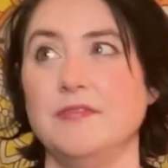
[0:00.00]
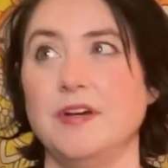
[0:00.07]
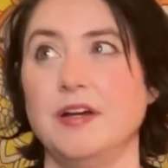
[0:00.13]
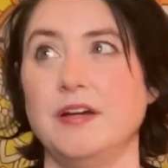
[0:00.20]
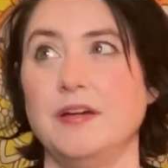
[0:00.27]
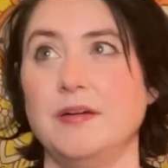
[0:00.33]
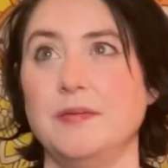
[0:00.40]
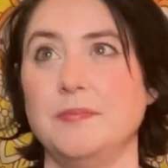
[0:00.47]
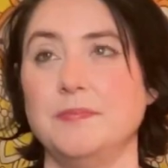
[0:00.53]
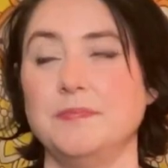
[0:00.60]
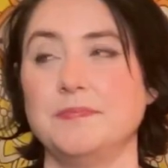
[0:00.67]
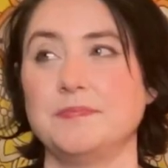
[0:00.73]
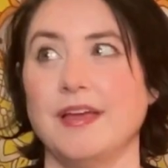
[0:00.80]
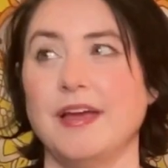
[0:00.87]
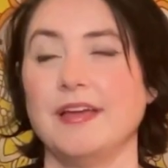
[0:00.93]

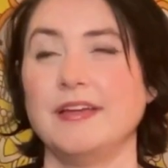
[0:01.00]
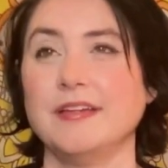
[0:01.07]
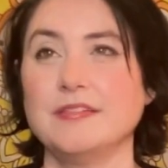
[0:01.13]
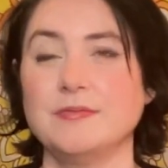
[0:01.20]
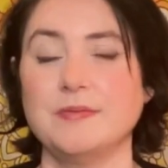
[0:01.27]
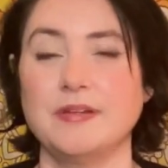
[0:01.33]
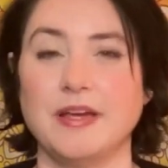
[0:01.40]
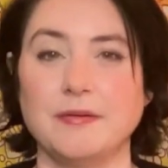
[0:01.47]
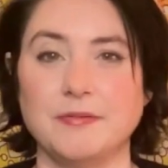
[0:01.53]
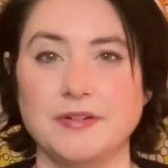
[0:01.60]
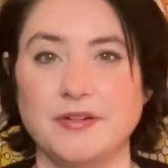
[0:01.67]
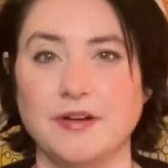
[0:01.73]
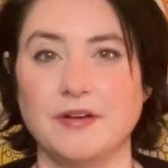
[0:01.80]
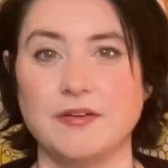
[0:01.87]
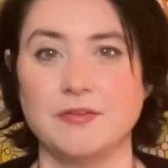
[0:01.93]
I guess what I would
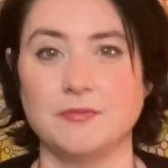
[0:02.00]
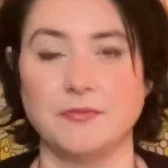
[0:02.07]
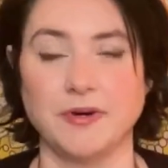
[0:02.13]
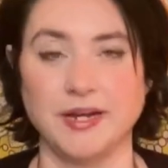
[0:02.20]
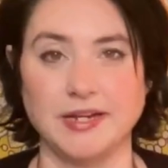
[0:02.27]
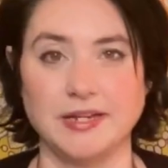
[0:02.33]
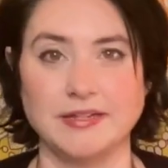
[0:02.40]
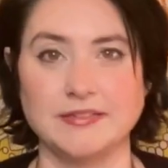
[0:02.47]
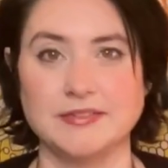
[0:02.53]
call writing